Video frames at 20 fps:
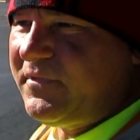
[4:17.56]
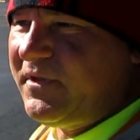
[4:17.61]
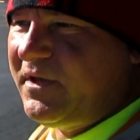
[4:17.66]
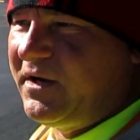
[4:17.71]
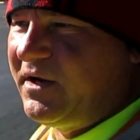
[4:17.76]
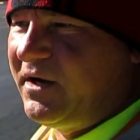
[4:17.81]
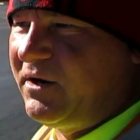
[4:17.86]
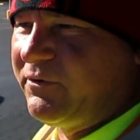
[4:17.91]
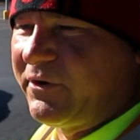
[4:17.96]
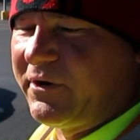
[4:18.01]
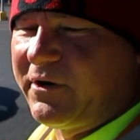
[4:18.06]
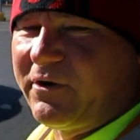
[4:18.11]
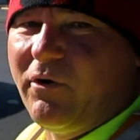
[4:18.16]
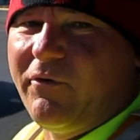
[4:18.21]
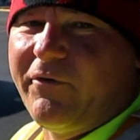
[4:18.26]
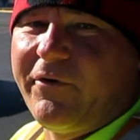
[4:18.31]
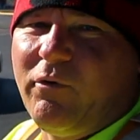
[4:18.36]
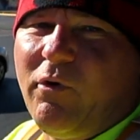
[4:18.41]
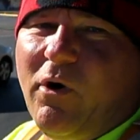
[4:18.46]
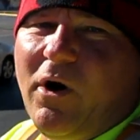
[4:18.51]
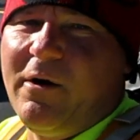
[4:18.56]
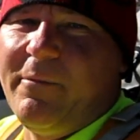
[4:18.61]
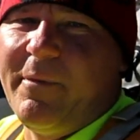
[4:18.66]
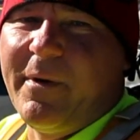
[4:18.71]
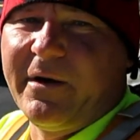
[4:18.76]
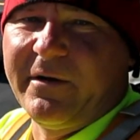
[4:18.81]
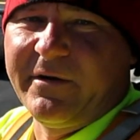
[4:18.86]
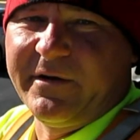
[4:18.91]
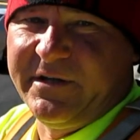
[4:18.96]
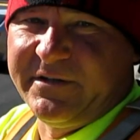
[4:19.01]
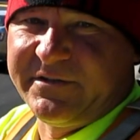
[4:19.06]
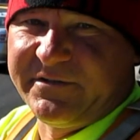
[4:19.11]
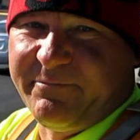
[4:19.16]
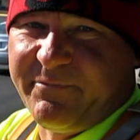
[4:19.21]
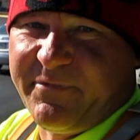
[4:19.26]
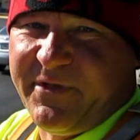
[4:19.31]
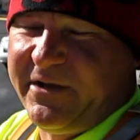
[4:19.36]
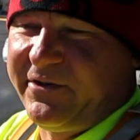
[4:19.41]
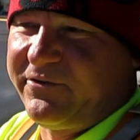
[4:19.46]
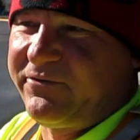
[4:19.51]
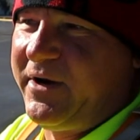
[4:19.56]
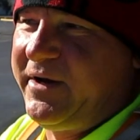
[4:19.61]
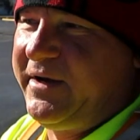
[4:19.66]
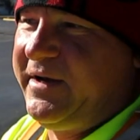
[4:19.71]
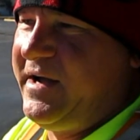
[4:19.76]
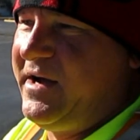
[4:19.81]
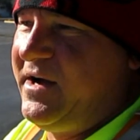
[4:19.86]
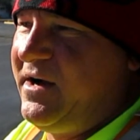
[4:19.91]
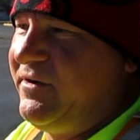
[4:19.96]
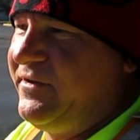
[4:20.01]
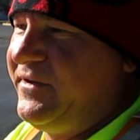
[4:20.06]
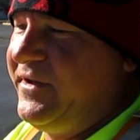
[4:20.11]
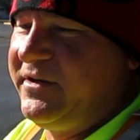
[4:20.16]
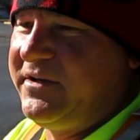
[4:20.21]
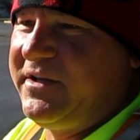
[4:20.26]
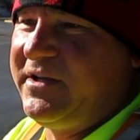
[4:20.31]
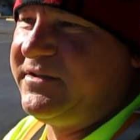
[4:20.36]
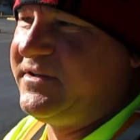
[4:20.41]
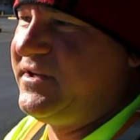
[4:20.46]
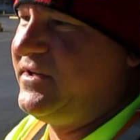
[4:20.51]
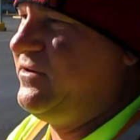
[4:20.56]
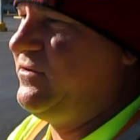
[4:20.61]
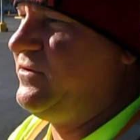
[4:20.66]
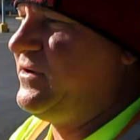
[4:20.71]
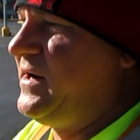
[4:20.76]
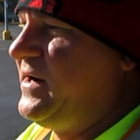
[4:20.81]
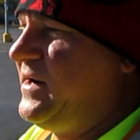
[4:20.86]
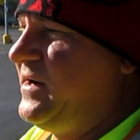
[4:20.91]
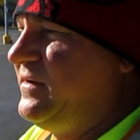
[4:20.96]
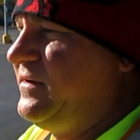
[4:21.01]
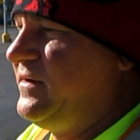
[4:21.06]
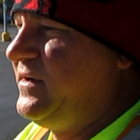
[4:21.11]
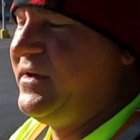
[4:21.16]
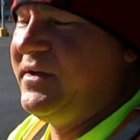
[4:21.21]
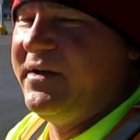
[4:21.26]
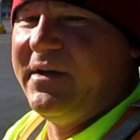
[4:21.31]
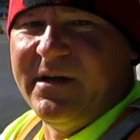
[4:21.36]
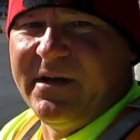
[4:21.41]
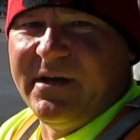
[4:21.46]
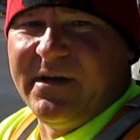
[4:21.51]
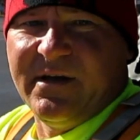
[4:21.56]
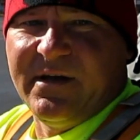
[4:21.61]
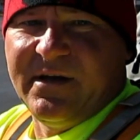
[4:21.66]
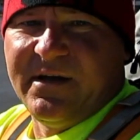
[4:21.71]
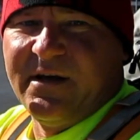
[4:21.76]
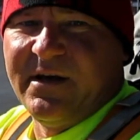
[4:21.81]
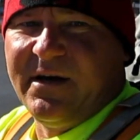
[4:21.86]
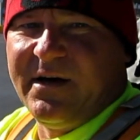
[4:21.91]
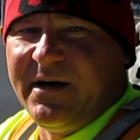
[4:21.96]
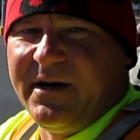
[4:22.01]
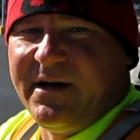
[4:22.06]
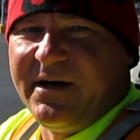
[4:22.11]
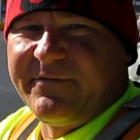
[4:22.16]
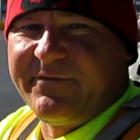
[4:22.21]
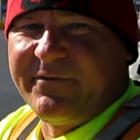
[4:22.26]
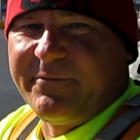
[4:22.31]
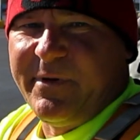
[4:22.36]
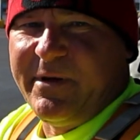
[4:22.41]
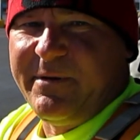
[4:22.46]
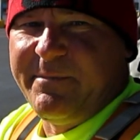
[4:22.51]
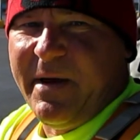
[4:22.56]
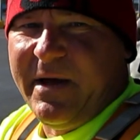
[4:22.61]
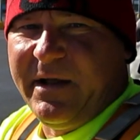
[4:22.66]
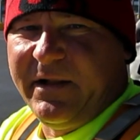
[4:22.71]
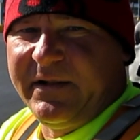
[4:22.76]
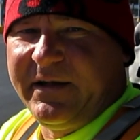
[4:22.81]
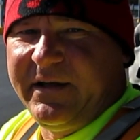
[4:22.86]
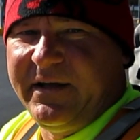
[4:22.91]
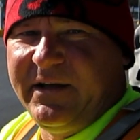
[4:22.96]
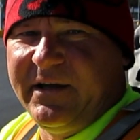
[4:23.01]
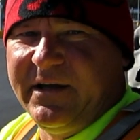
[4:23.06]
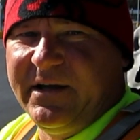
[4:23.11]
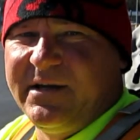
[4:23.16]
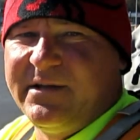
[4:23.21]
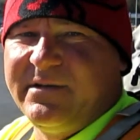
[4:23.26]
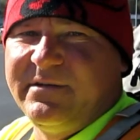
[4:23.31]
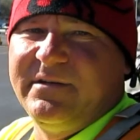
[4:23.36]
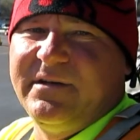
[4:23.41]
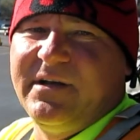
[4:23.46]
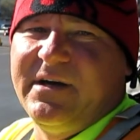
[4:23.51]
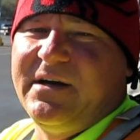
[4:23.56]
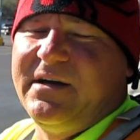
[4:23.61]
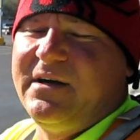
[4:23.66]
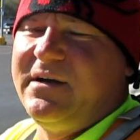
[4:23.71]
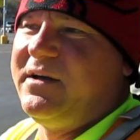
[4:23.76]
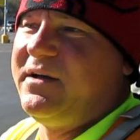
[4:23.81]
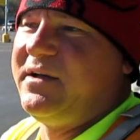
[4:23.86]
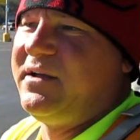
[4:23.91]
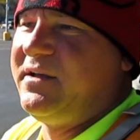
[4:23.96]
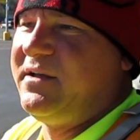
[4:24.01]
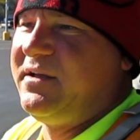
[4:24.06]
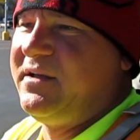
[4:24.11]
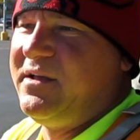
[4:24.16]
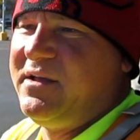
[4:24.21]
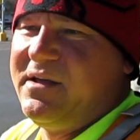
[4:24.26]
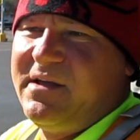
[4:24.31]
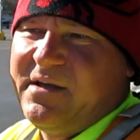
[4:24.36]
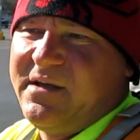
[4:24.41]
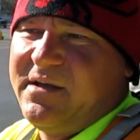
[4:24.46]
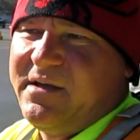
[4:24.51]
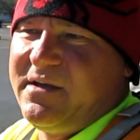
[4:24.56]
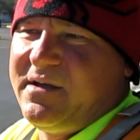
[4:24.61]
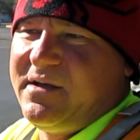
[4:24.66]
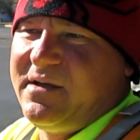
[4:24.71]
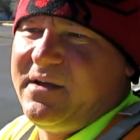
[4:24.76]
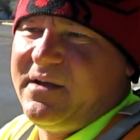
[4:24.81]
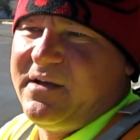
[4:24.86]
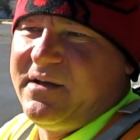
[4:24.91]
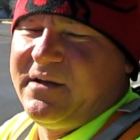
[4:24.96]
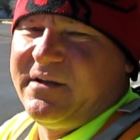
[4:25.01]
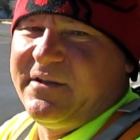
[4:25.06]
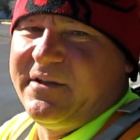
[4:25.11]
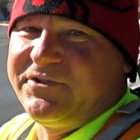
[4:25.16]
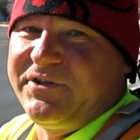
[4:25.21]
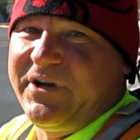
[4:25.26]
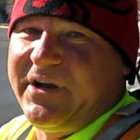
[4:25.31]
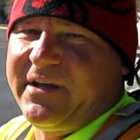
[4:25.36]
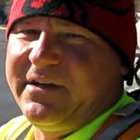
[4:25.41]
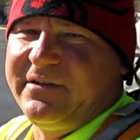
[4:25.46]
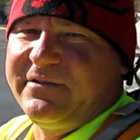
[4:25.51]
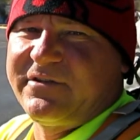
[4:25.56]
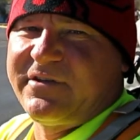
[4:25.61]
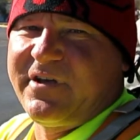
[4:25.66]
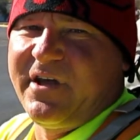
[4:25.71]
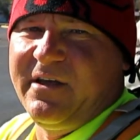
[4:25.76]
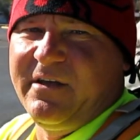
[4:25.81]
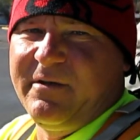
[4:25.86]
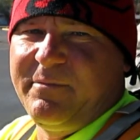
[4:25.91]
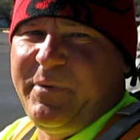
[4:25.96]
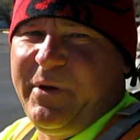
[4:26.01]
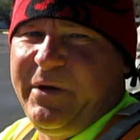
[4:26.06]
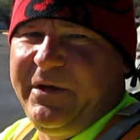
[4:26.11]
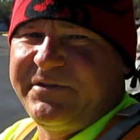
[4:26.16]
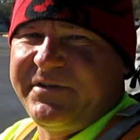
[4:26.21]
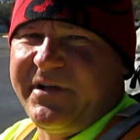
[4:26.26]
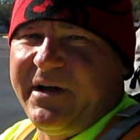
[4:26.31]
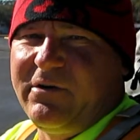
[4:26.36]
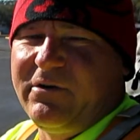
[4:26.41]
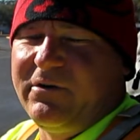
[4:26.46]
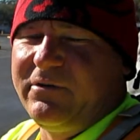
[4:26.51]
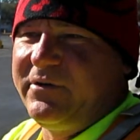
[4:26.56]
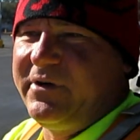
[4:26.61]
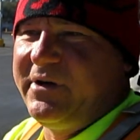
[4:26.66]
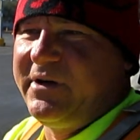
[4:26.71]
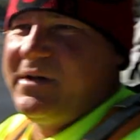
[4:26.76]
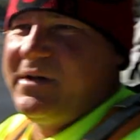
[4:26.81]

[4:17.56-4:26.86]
We're going to go over to Walmart and get some things right now and then continue on. For me, Bentley, and the chickens, peace out.